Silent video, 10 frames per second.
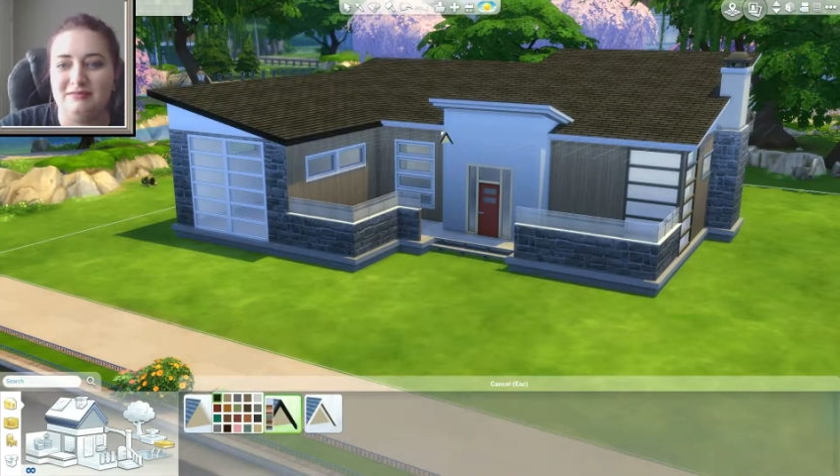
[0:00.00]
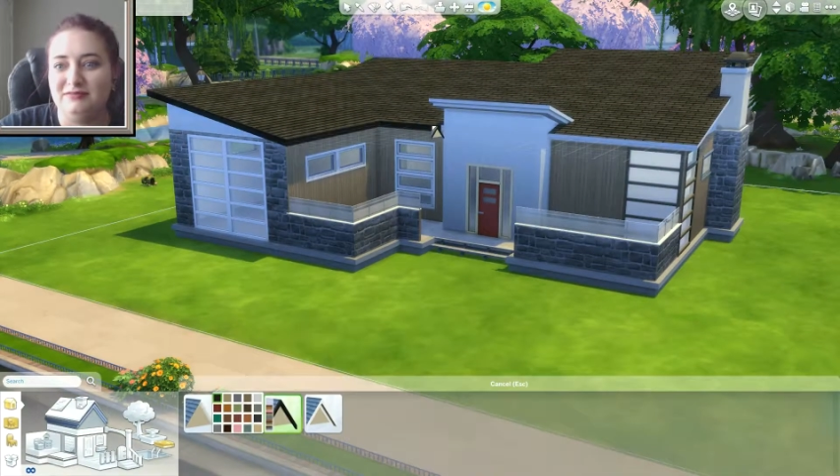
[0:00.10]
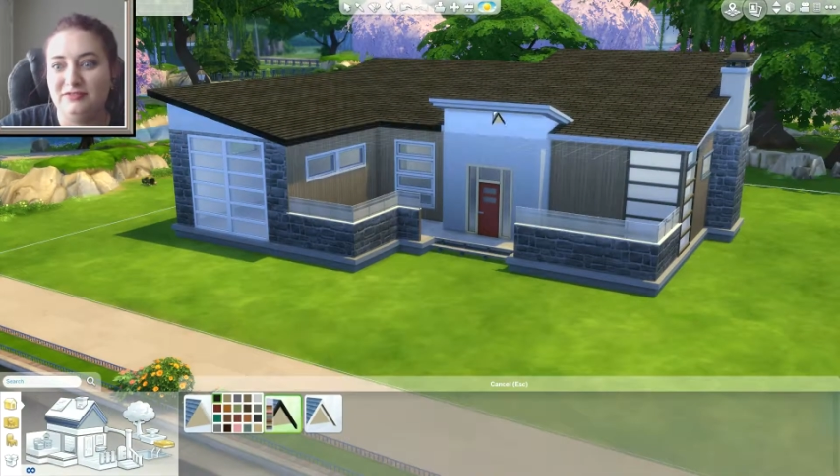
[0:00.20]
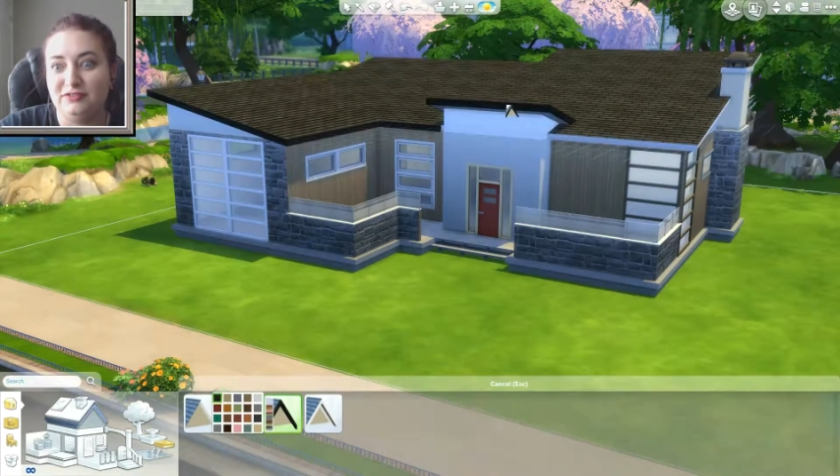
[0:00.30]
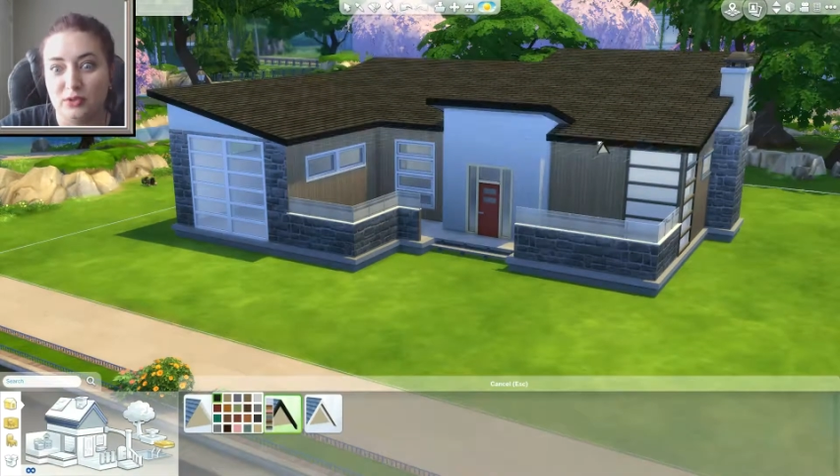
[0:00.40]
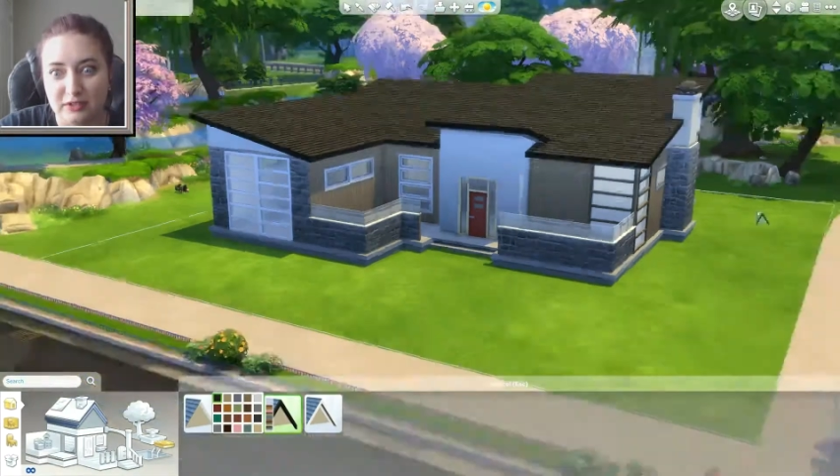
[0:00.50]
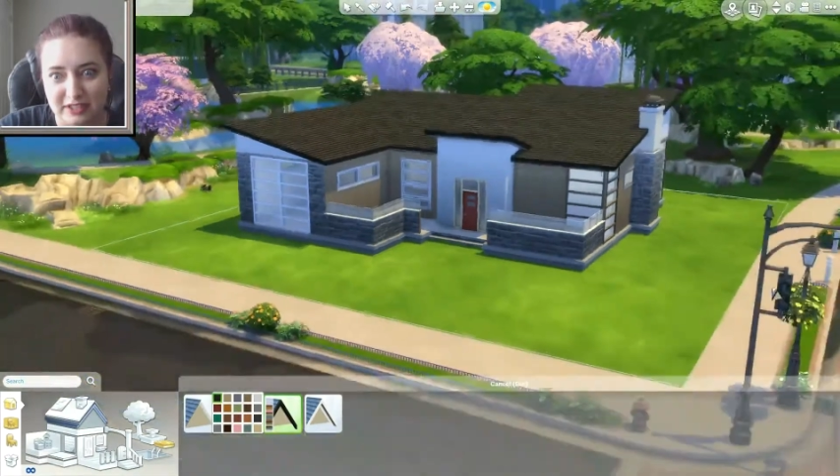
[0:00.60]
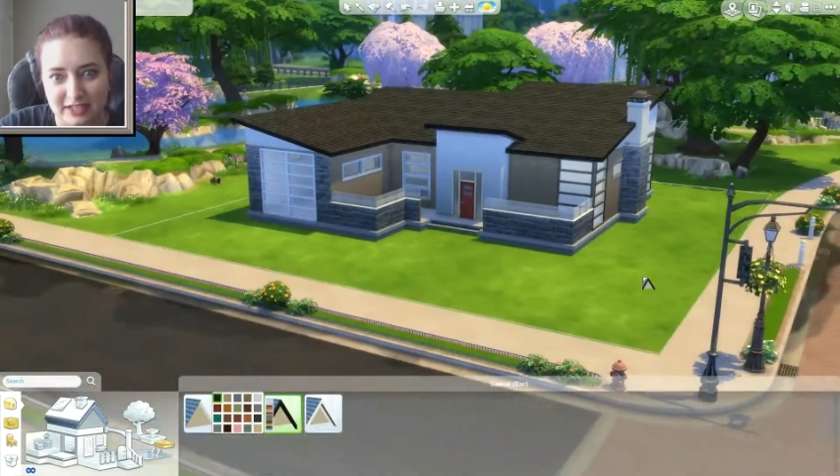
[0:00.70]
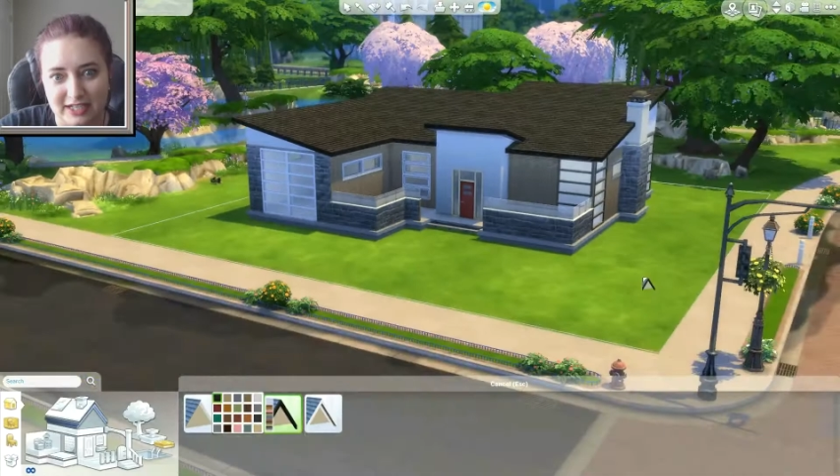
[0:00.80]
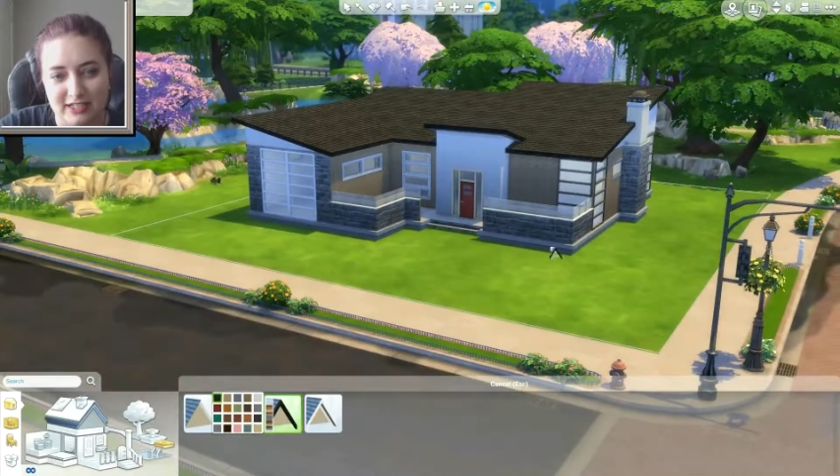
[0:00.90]

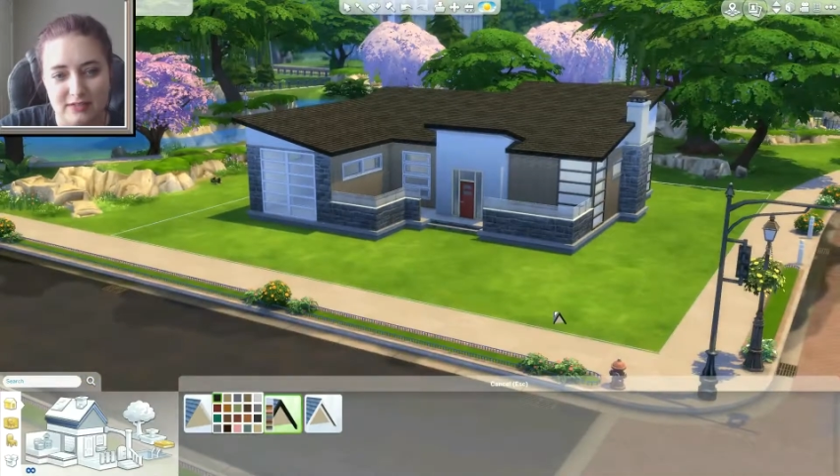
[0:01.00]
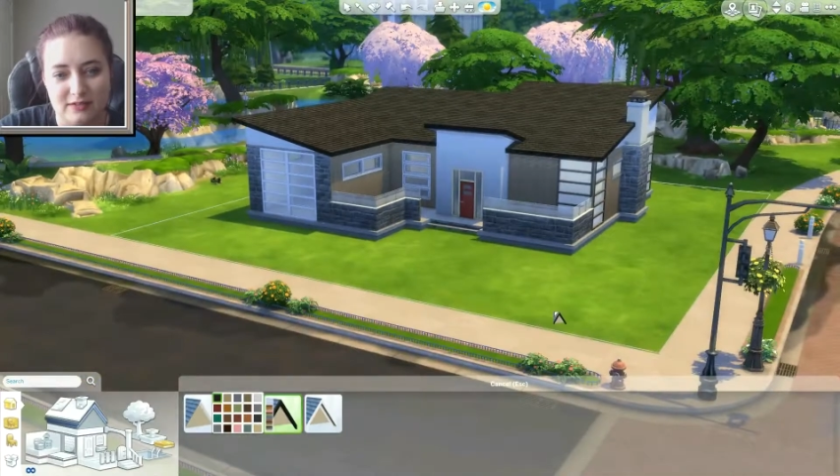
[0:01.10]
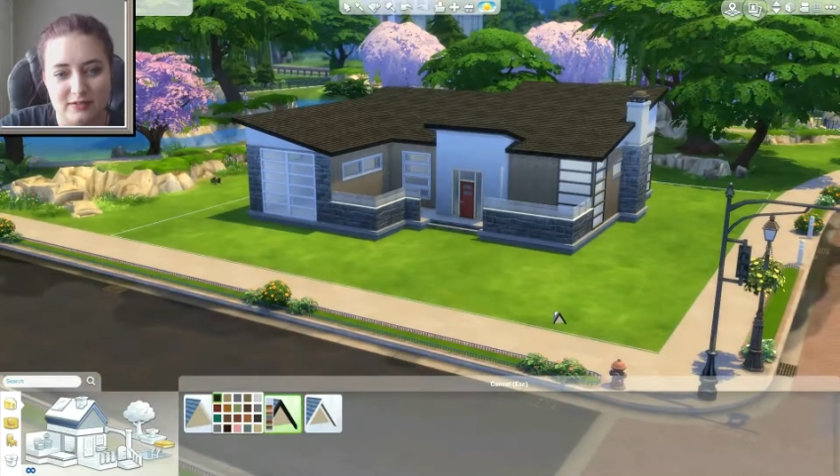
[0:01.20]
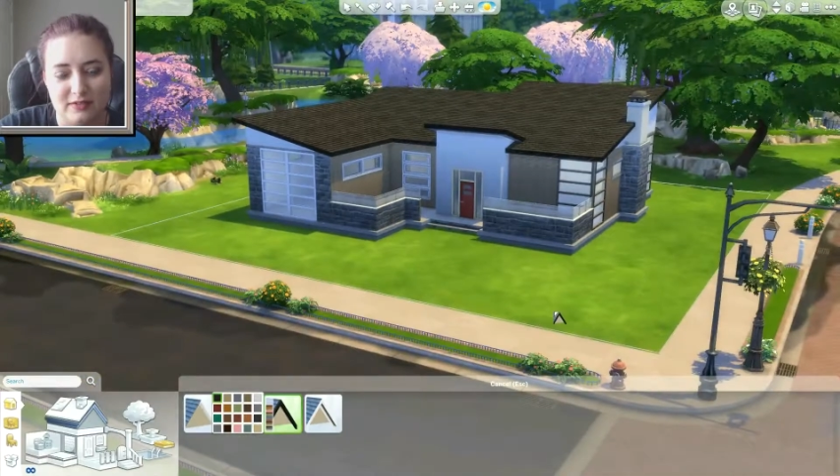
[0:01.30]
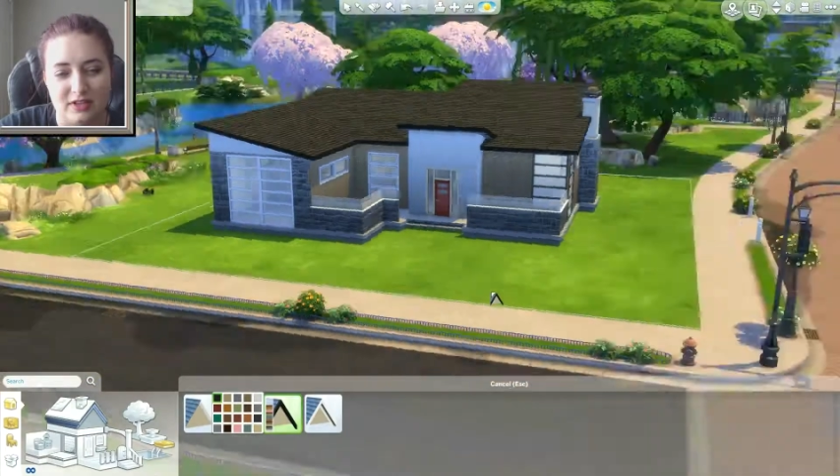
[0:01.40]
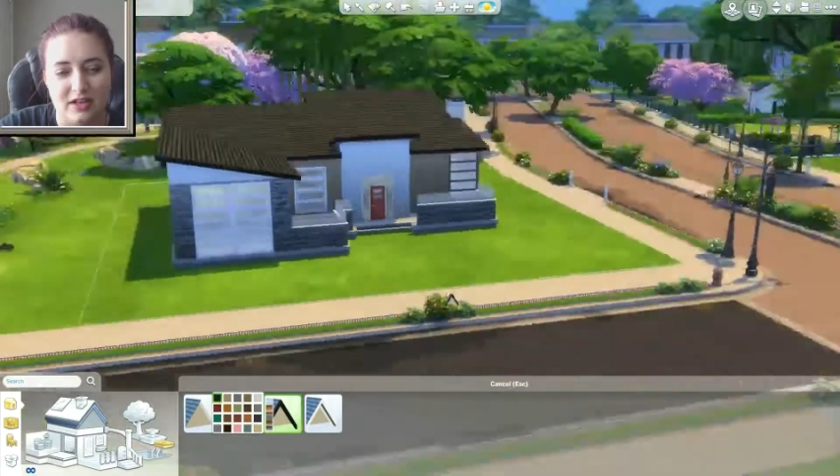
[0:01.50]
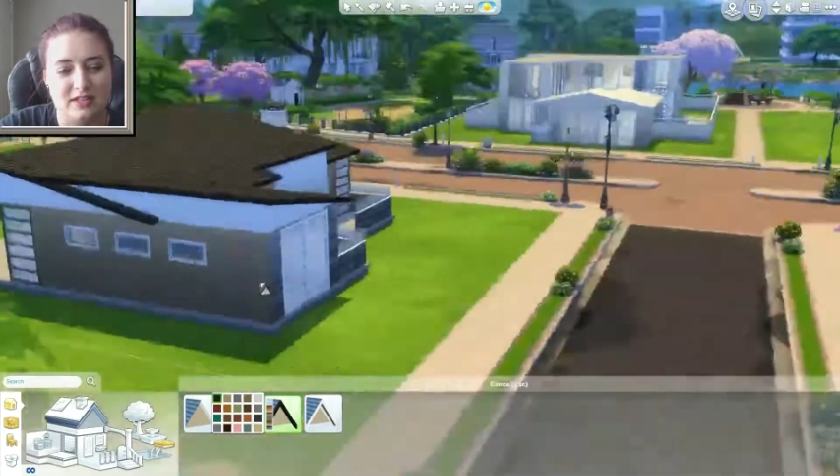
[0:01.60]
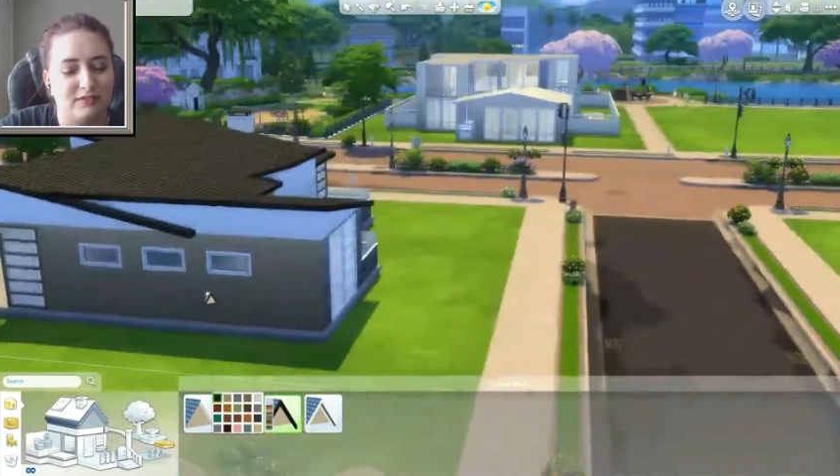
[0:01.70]
flooring, lots of